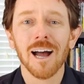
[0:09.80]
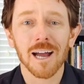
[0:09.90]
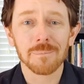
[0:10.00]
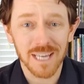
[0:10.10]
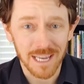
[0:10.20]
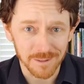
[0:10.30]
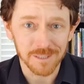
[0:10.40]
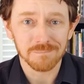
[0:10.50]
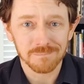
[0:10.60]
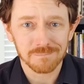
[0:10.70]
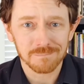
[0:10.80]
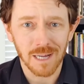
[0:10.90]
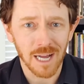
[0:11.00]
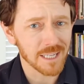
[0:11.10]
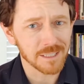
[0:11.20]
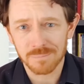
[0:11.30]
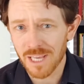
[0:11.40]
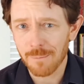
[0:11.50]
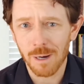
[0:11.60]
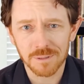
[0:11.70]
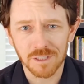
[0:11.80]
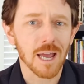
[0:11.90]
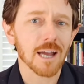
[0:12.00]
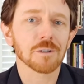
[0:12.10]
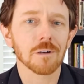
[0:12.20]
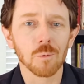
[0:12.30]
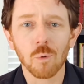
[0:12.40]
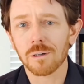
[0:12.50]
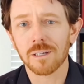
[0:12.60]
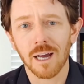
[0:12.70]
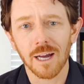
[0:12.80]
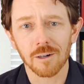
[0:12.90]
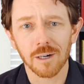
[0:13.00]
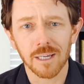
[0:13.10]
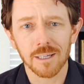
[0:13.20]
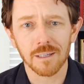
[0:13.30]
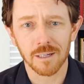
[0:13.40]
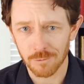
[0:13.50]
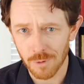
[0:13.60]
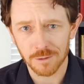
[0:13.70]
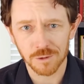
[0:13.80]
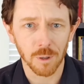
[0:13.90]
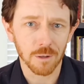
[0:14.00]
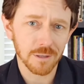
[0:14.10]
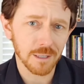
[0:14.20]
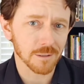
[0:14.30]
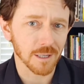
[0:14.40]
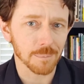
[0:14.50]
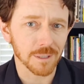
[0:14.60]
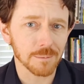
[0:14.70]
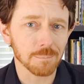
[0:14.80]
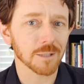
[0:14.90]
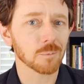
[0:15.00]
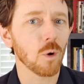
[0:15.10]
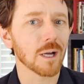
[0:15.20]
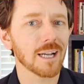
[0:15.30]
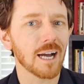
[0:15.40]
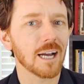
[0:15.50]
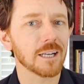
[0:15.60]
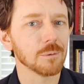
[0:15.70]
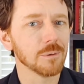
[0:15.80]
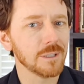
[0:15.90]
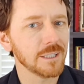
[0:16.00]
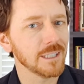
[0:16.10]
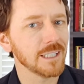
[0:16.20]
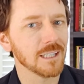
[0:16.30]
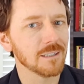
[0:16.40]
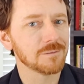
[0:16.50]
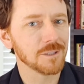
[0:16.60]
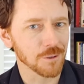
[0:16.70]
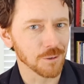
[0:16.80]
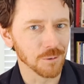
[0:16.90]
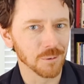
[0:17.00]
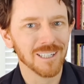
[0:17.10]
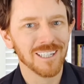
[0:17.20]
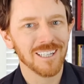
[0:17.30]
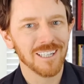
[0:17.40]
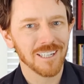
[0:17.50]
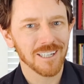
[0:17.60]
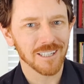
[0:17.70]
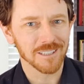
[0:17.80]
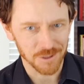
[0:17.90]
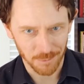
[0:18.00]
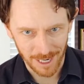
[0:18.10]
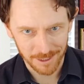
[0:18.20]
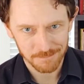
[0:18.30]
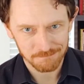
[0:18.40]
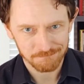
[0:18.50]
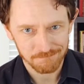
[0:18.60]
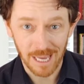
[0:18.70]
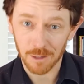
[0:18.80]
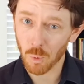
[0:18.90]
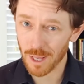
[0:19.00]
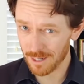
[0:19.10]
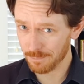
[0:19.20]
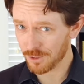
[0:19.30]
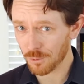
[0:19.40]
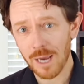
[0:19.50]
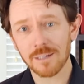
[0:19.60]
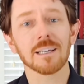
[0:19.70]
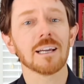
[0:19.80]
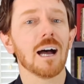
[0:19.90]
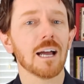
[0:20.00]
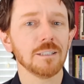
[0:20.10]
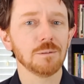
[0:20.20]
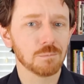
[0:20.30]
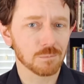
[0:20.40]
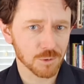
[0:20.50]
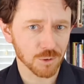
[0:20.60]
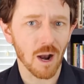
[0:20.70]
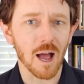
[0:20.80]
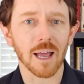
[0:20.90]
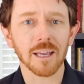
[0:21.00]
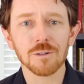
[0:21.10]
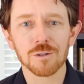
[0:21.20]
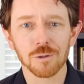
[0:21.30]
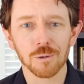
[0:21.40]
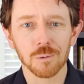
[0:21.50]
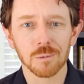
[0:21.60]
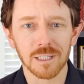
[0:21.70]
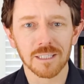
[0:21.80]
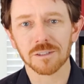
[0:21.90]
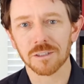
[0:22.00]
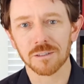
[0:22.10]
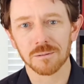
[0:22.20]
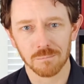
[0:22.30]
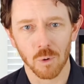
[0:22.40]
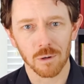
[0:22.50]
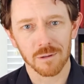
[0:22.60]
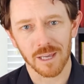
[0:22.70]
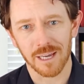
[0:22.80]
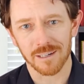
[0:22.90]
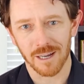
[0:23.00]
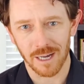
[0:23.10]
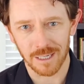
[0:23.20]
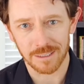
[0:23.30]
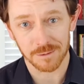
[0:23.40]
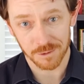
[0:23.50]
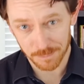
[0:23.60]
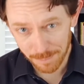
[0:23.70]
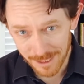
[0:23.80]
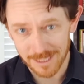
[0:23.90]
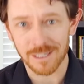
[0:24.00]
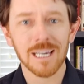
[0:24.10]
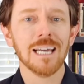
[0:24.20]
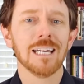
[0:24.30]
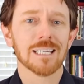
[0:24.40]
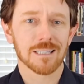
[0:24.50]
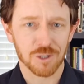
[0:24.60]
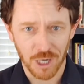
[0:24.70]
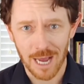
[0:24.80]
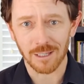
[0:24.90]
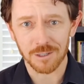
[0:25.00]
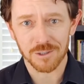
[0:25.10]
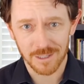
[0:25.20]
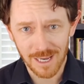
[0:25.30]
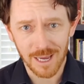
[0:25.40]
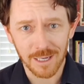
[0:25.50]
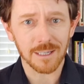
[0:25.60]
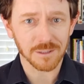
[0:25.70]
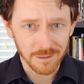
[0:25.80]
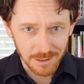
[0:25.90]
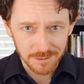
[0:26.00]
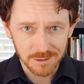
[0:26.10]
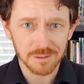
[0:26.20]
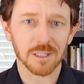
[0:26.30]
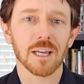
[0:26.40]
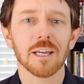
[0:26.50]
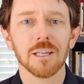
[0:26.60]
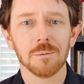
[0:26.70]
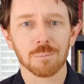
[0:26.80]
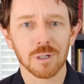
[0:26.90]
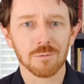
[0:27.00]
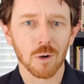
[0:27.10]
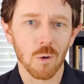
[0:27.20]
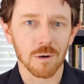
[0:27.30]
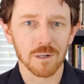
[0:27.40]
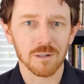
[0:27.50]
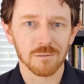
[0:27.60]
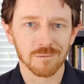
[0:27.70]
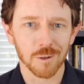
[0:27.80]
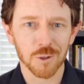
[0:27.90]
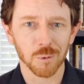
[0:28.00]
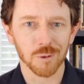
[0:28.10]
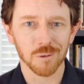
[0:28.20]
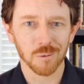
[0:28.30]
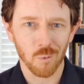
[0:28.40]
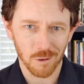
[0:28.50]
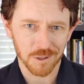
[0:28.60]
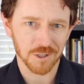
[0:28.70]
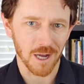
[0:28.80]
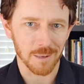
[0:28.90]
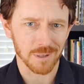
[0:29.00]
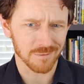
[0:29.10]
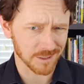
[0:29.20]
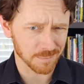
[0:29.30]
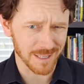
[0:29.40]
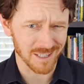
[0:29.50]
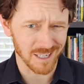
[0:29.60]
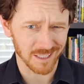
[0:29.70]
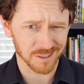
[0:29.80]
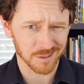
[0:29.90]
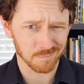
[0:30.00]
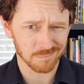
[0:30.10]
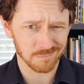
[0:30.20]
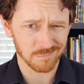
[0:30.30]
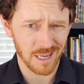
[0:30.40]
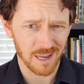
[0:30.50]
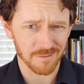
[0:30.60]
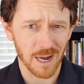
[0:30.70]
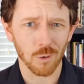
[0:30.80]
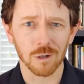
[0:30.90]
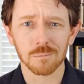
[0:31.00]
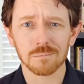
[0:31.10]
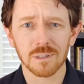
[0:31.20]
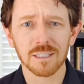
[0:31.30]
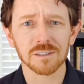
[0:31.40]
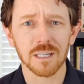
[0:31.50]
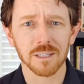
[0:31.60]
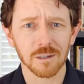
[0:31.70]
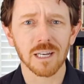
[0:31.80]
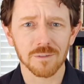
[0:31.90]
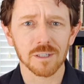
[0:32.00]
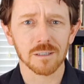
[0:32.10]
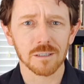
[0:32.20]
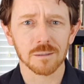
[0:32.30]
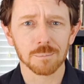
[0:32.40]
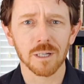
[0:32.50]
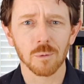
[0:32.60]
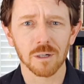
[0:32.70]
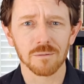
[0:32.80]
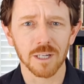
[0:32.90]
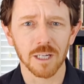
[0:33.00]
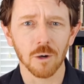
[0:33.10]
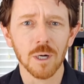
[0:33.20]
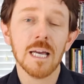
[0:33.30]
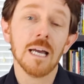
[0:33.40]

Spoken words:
I'm David. I came up as an actor, I work in higher ed, and I run a small theater company, but what I really love to do is direct. And when I'm directing, I try to listen more than I speak. The challenge today is that this is a pre-recorded virtual workshop, and if I spend the next half hour listening, you're going to have a pretty weird video.